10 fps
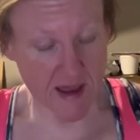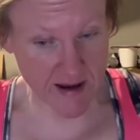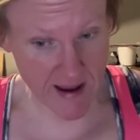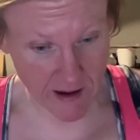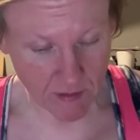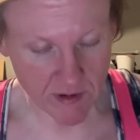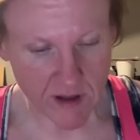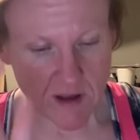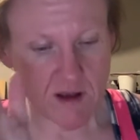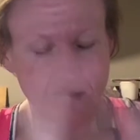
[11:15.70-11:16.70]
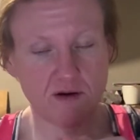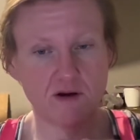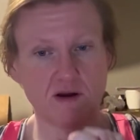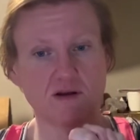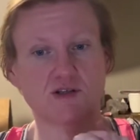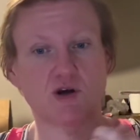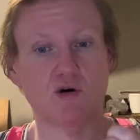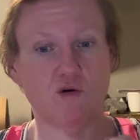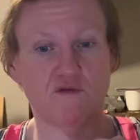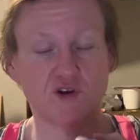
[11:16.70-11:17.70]
now,
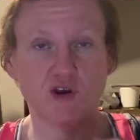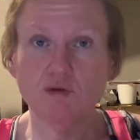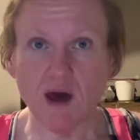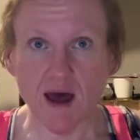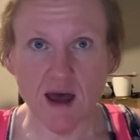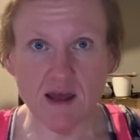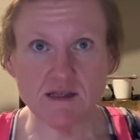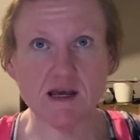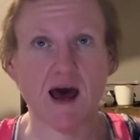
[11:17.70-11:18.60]
so for you guys,